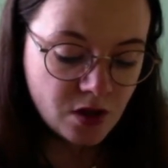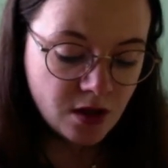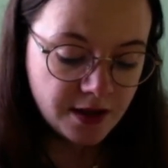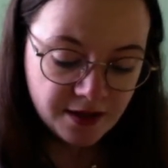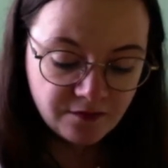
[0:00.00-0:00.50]

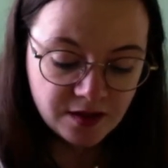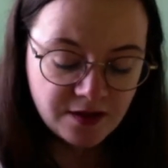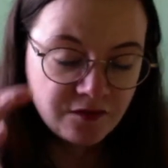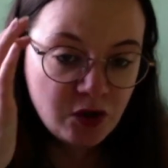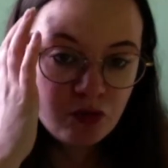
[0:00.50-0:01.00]
even
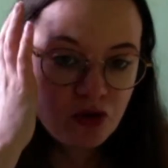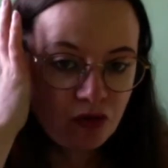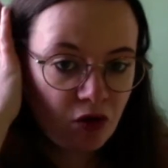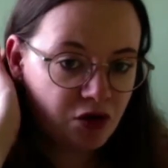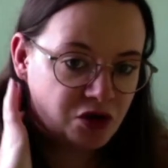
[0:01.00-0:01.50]
if you do
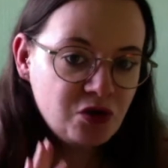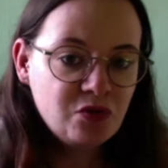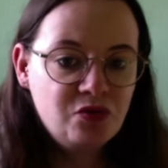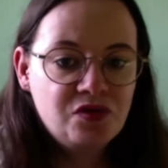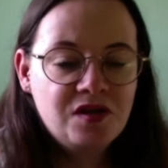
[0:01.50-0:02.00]
not
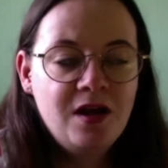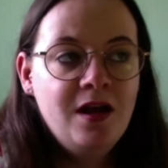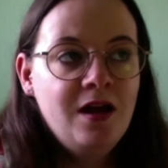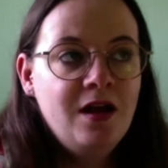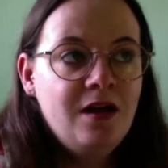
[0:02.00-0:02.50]
use
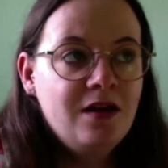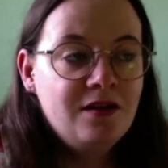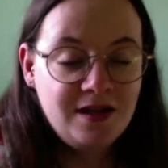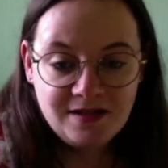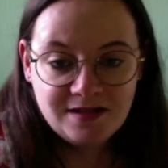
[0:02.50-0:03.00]

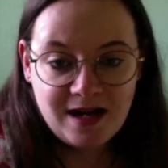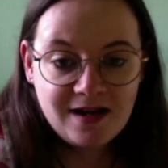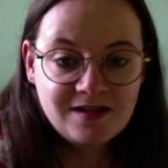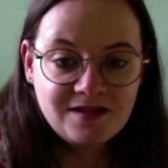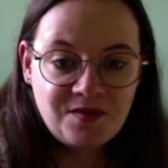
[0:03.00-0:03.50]
these
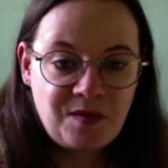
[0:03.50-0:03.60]
decks,